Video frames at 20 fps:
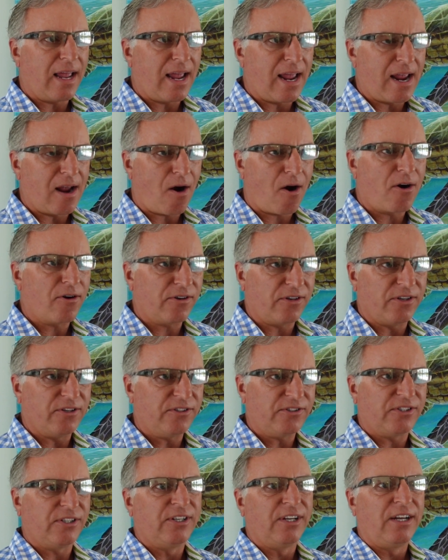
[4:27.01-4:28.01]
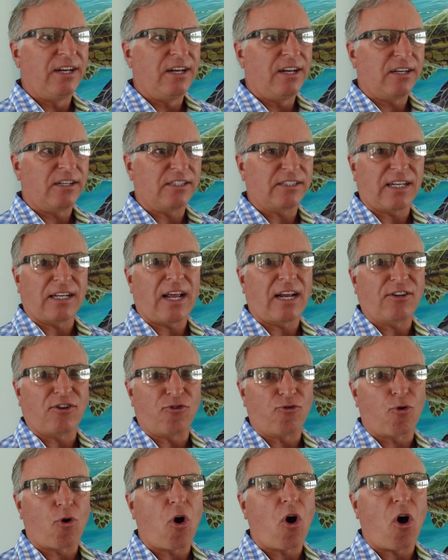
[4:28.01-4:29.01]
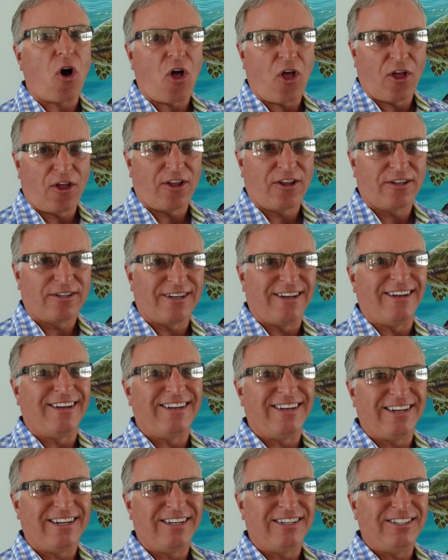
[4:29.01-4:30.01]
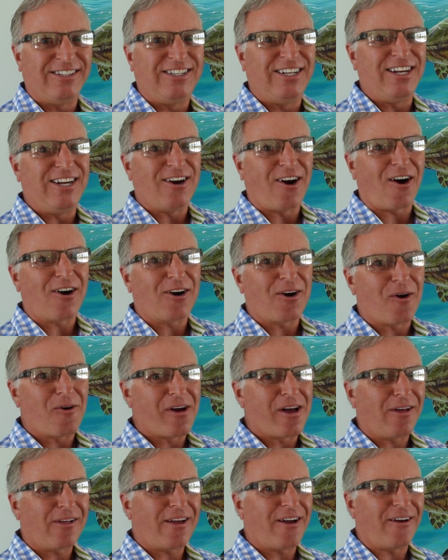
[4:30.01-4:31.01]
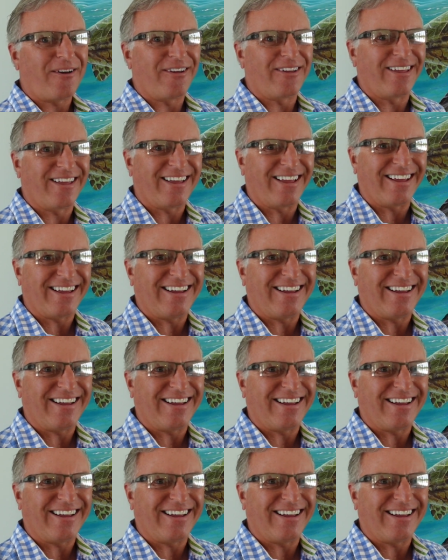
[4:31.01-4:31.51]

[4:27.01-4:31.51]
an artist because I like to draw. D-R-O-L-L.